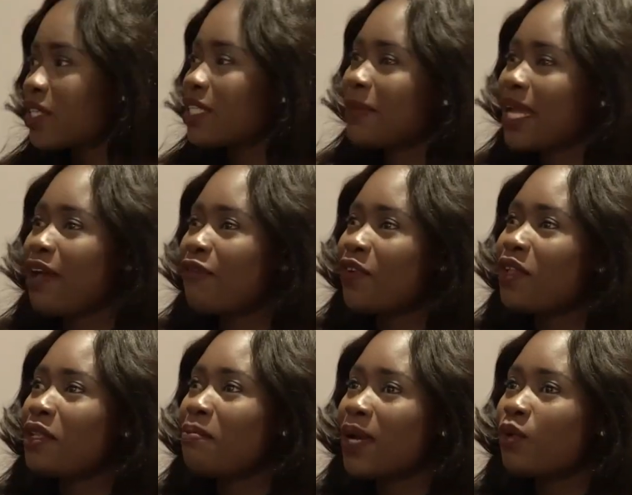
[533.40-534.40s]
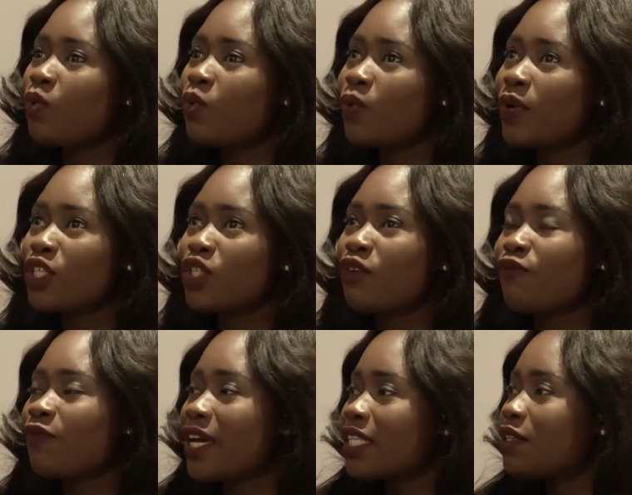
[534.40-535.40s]
but I found a man who is not
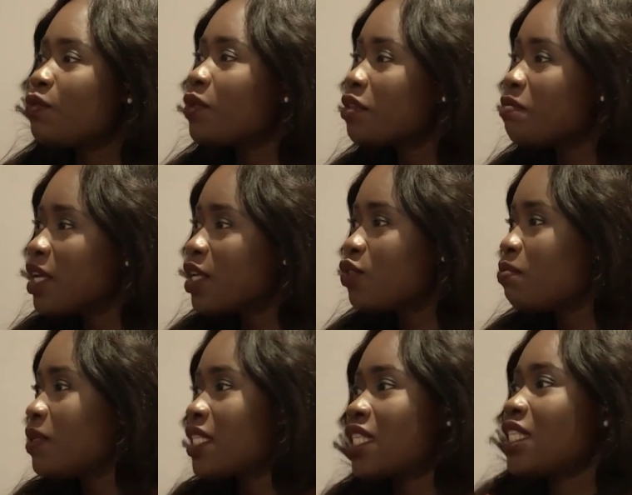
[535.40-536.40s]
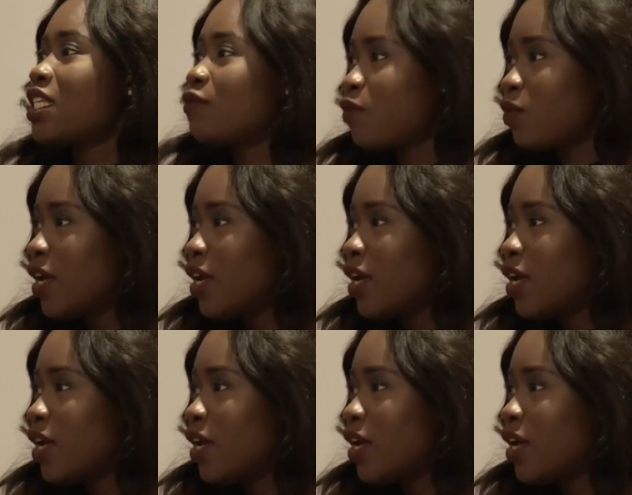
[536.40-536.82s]
fighting with me to be successful.